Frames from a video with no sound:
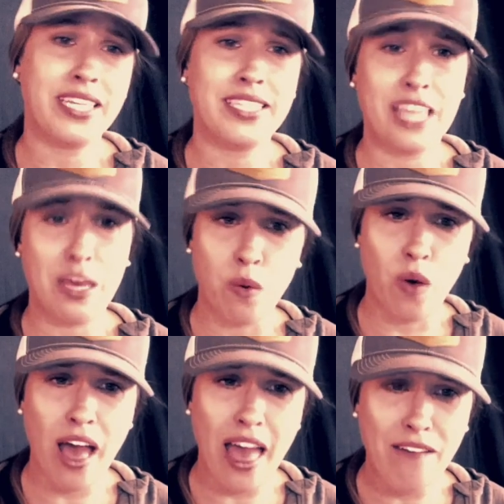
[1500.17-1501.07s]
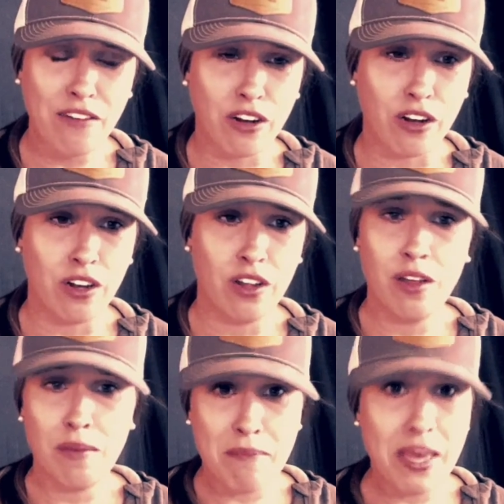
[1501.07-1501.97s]
say will ever
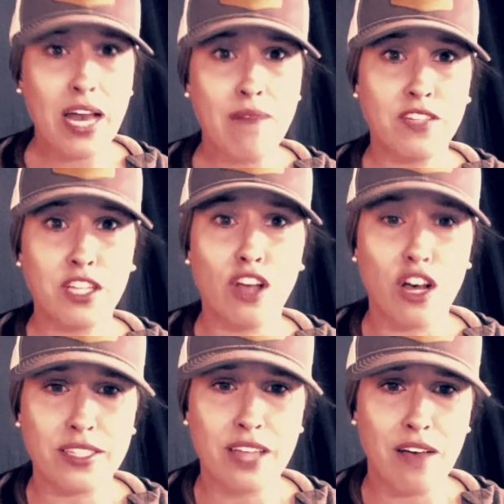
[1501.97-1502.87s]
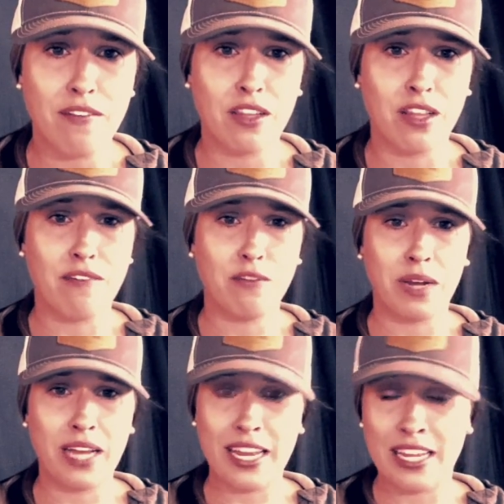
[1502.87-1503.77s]
make up for the loss of a loved one,
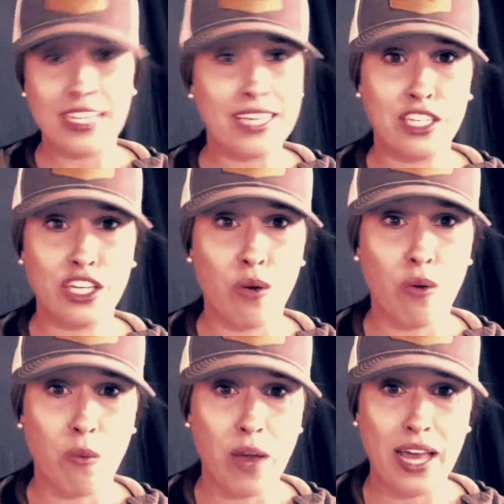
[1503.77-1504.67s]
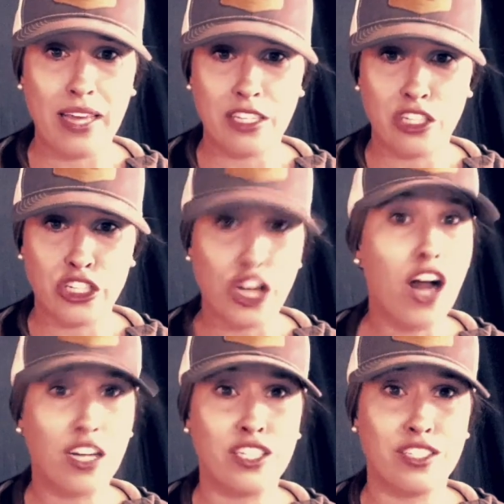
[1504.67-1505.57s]
and it doesn't go away. The
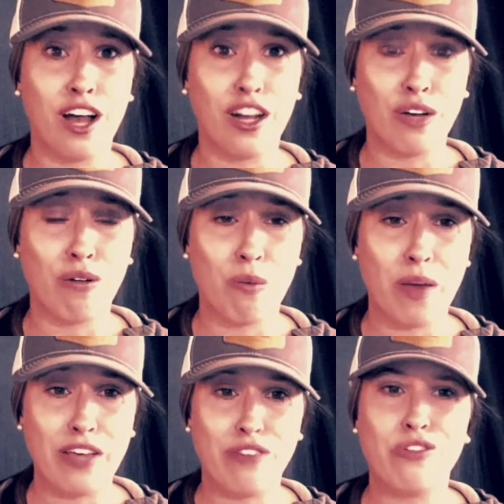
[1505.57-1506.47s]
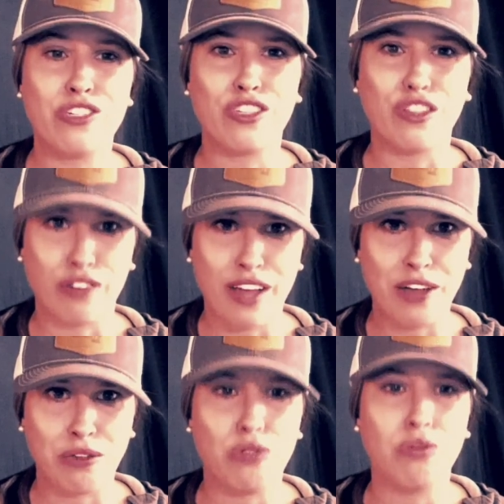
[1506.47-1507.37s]
shock does not go away. You just learn how
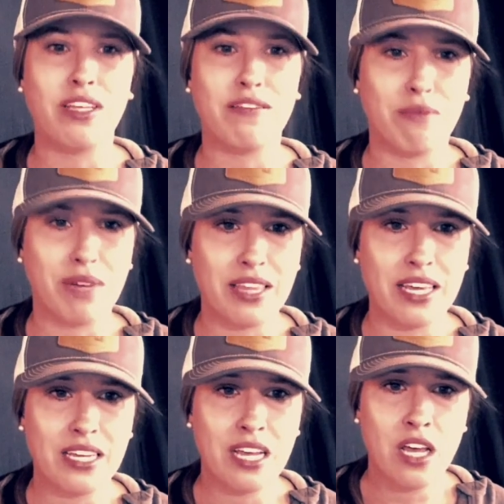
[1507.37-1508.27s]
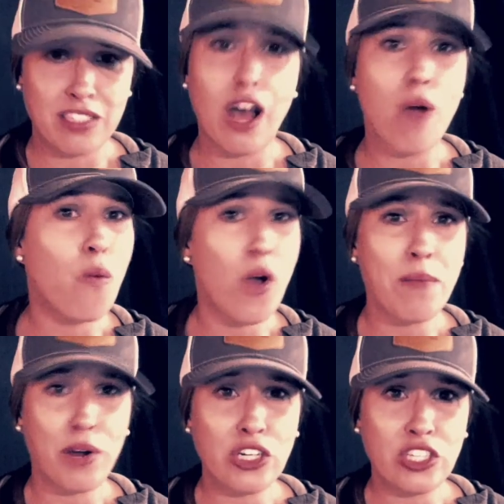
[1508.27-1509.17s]
to live with it. Not one
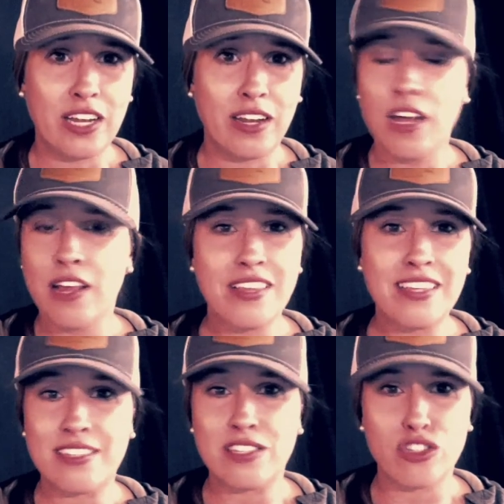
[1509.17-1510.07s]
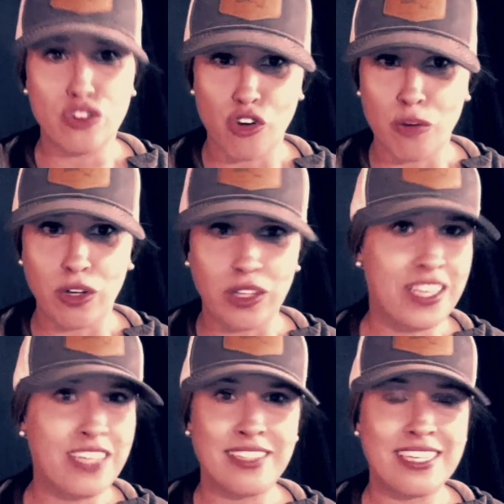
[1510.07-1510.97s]
person thinks this is normal,
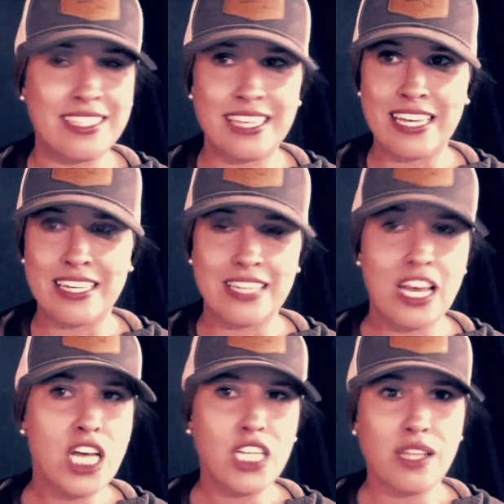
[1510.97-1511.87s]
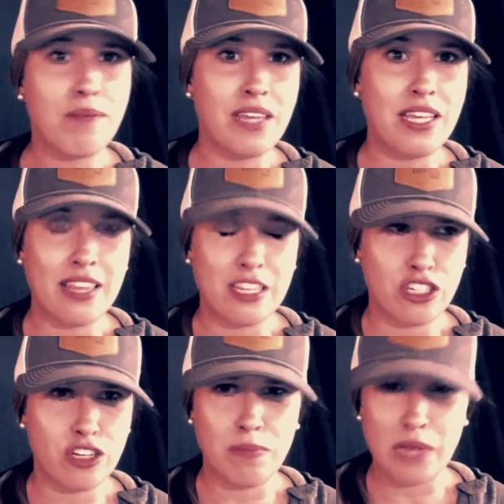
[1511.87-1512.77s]
thinks this is something that
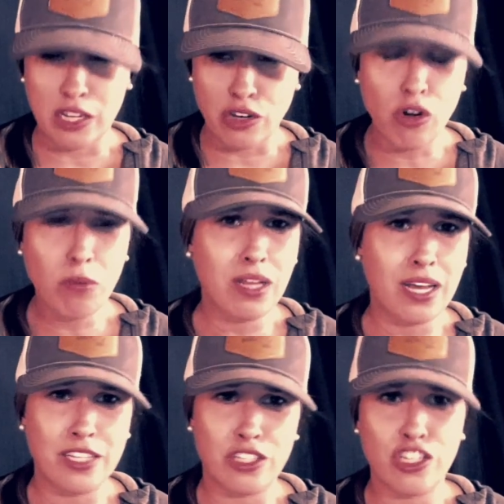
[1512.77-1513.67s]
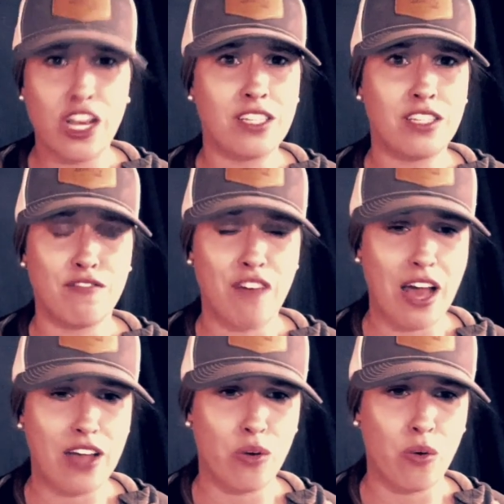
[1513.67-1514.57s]
should be normalized,
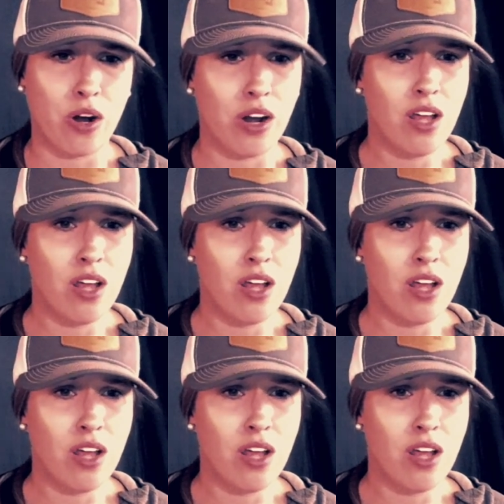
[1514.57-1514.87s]
justified, or